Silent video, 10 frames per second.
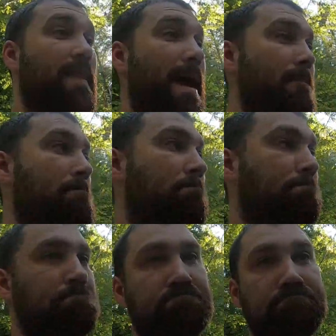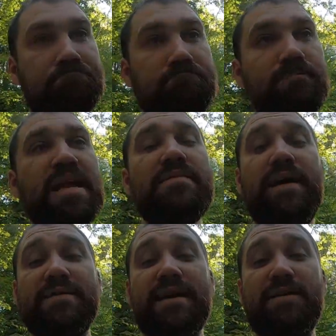that,
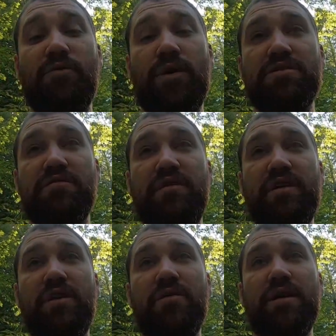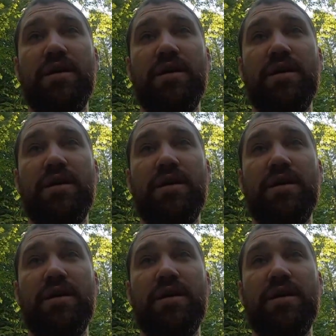thanks guys for watching the video.